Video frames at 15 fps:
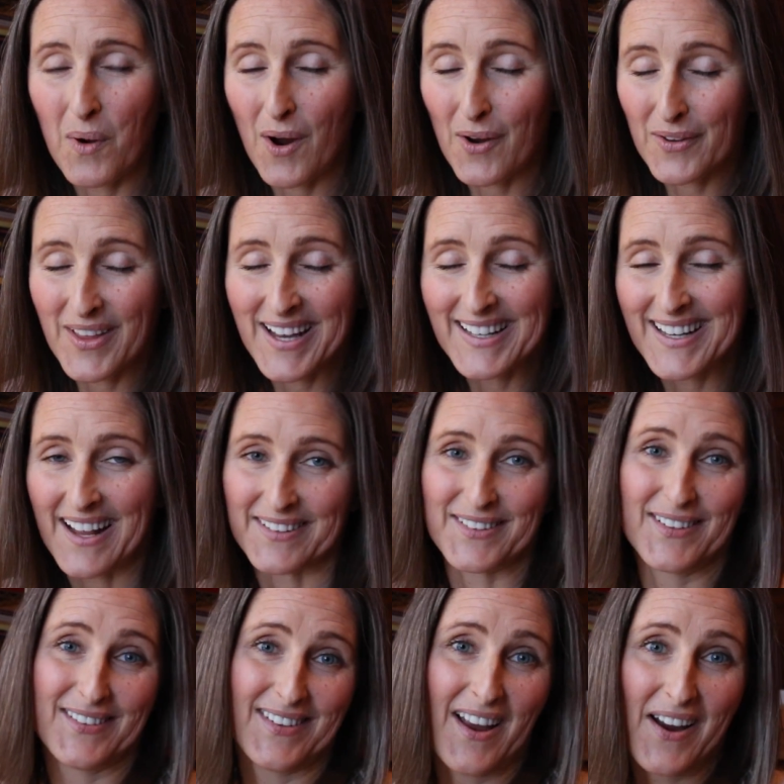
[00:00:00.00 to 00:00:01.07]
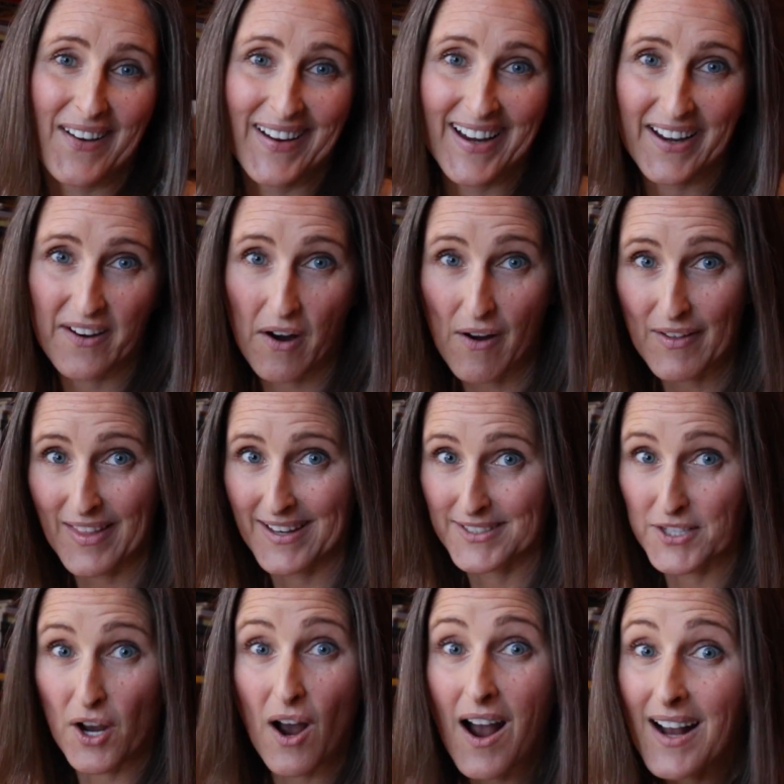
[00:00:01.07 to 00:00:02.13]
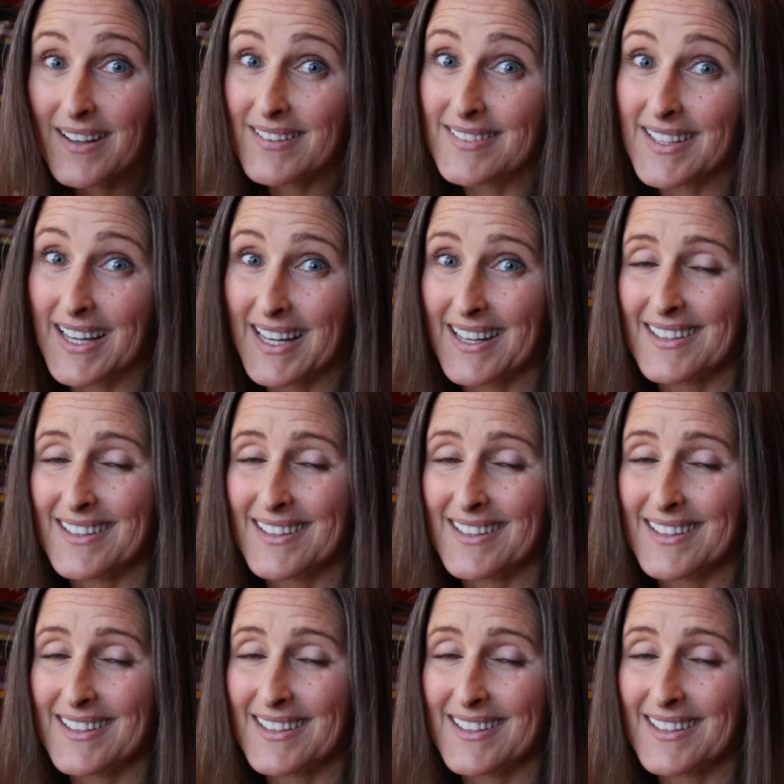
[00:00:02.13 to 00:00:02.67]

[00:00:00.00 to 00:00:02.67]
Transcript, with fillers: Are they necessary? Are they toxic?